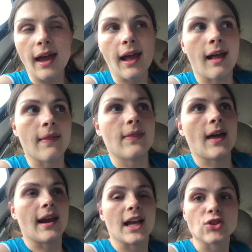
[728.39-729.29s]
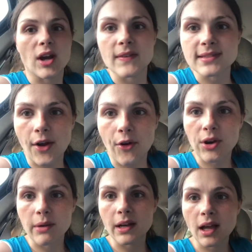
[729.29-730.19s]
and then I tried the sour
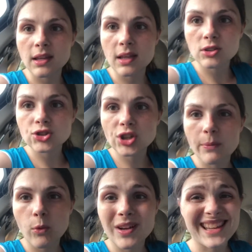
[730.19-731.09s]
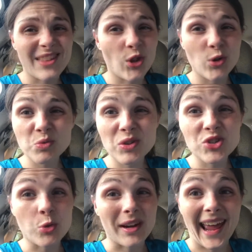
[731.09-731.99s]
cream and onion chip ones, and those
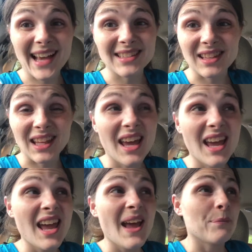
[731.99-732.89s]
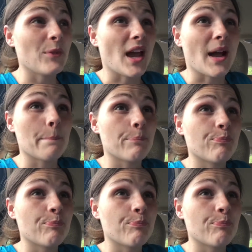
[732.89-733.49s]
ones were nasty. Like,